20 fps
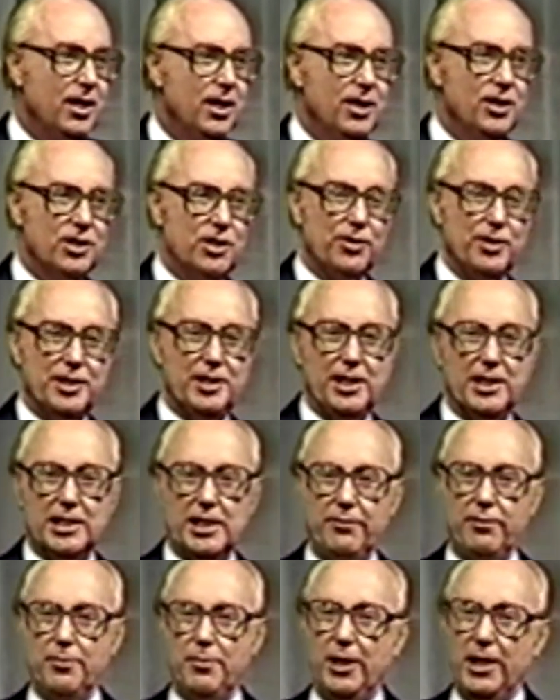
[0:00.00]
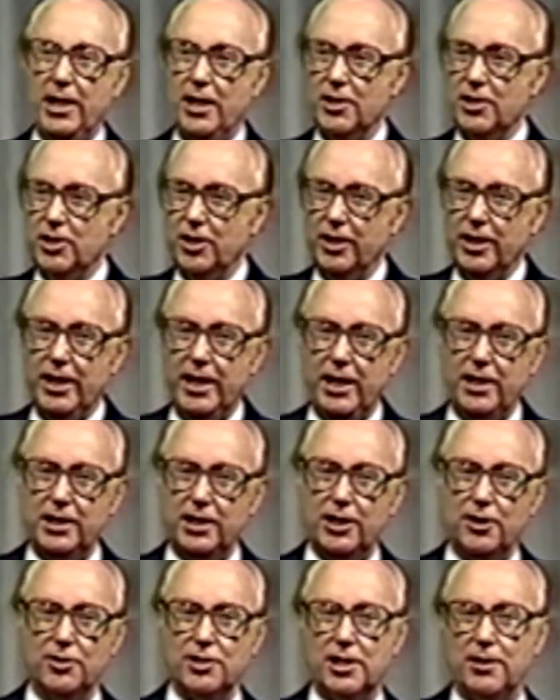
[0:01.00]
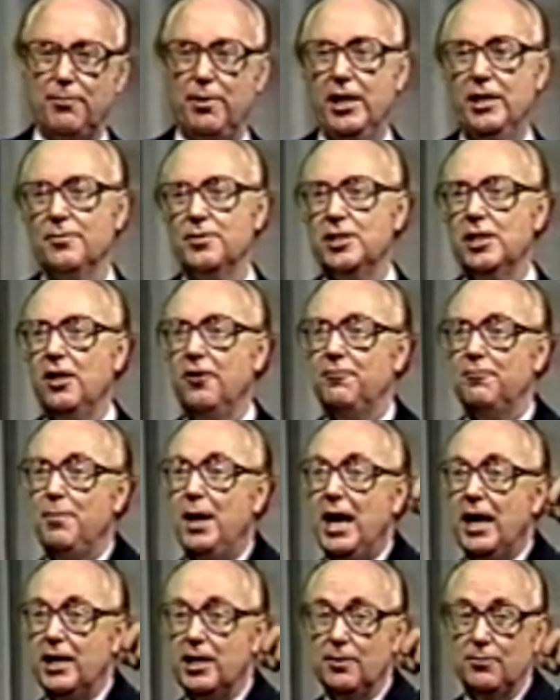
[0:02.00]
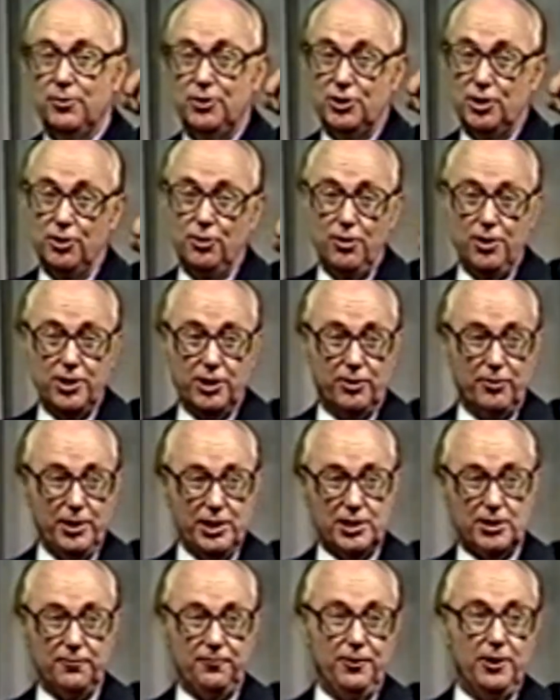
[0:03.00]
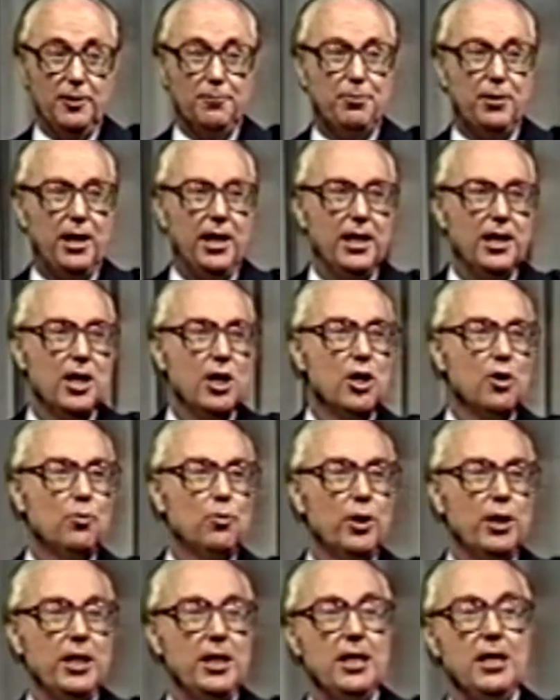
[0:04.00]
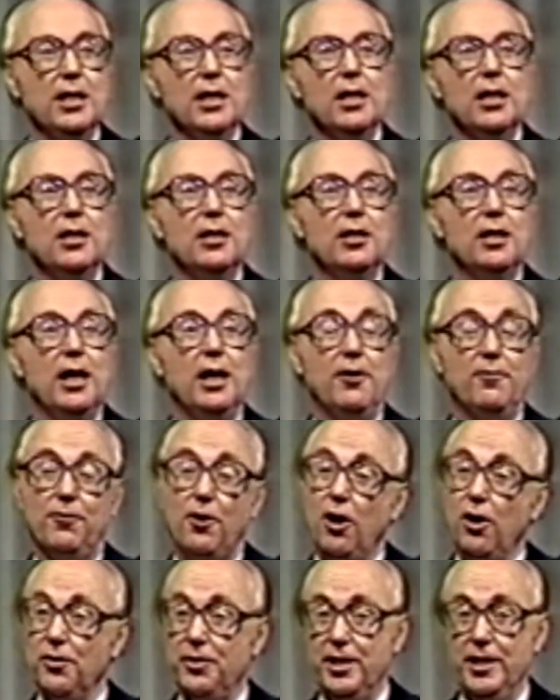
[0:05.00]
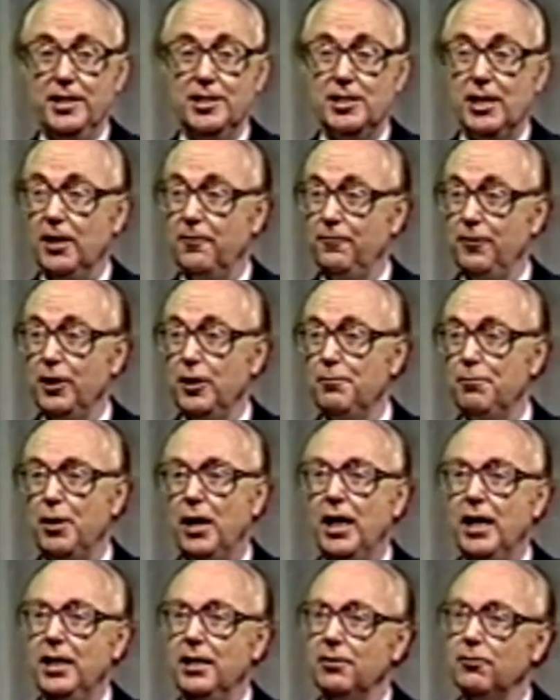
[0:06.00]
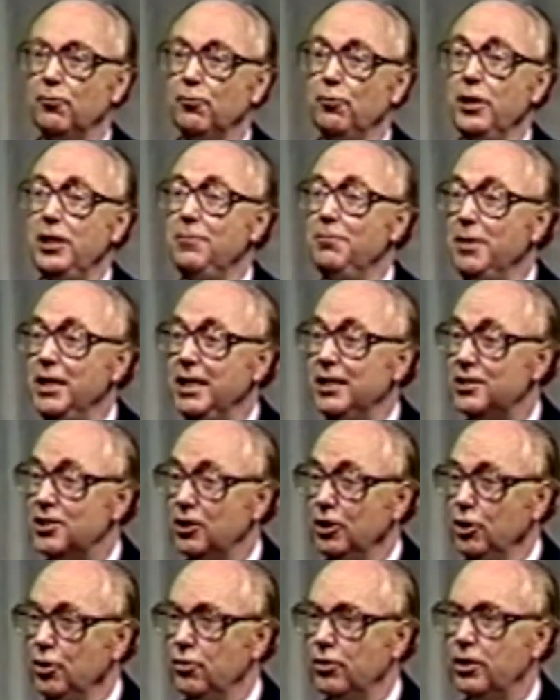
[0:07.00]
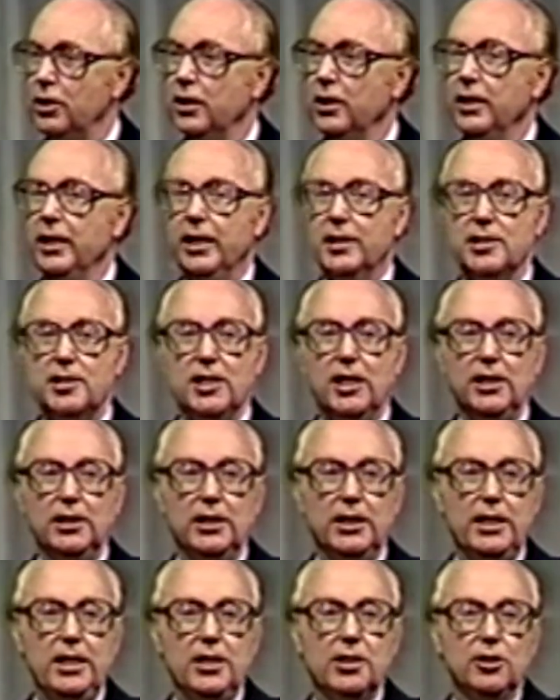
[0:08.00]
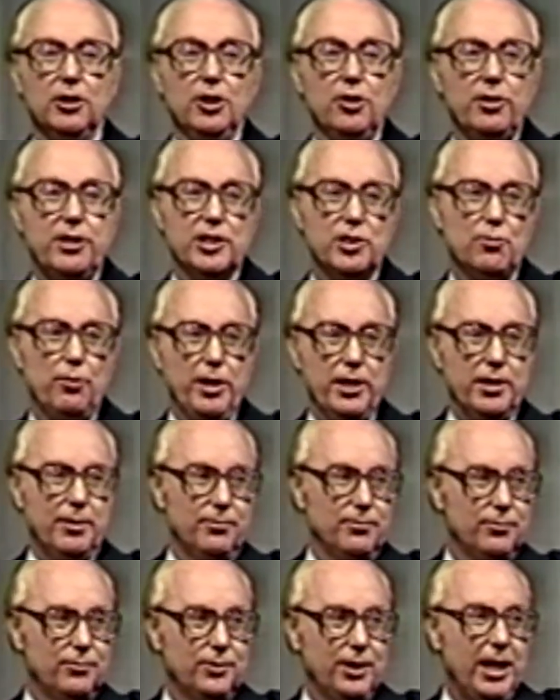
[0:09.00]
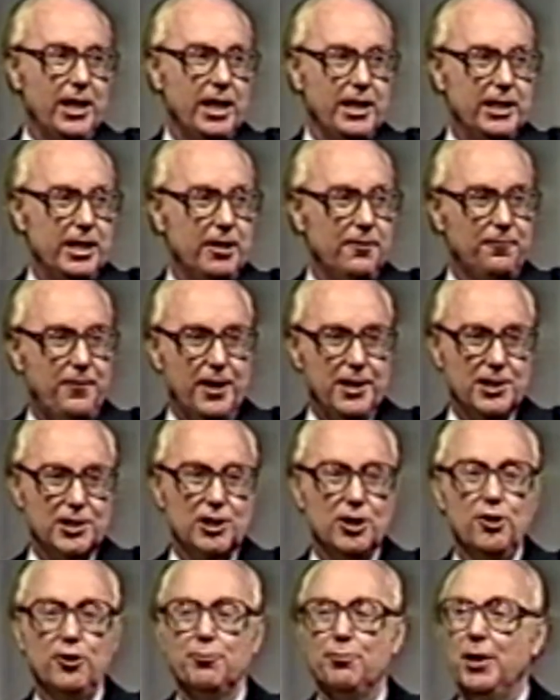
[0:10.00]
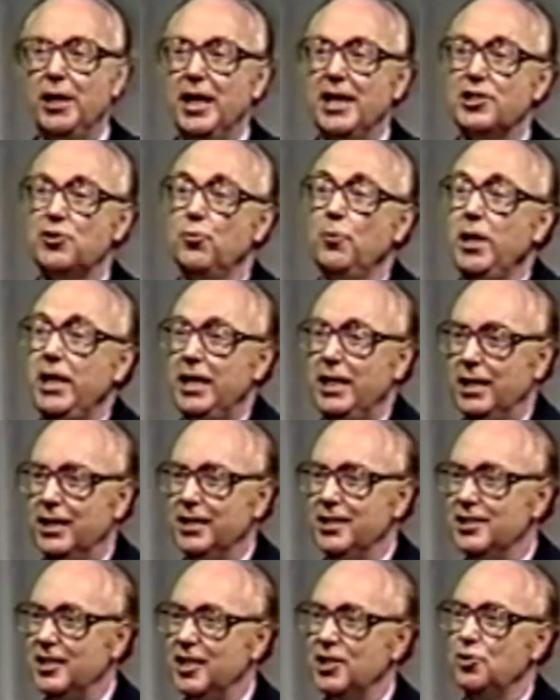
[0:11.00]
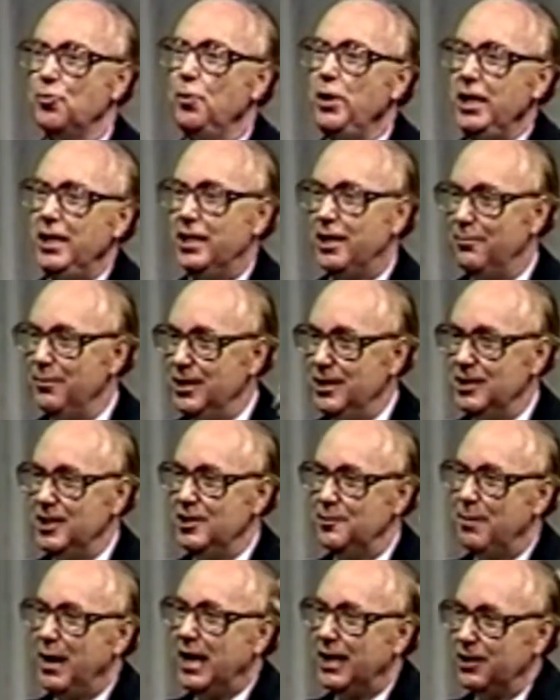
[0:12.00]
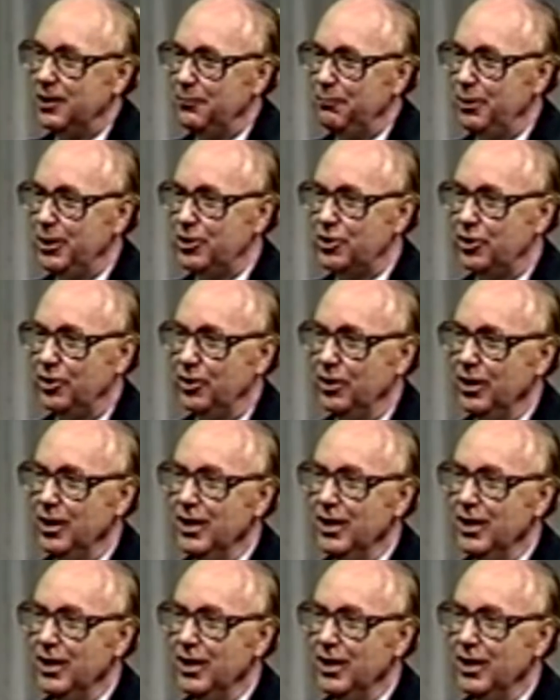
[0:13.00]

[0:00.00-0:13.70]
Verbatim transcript: So he sends everybody else on ahead, and he goes up by himself back up to northern Greece to Philippi, where he of all things, at Philippi, re meets Luke, and suddenly Luke is with him, not identified as Luke, but as we. He says we, that means he's back in the picture.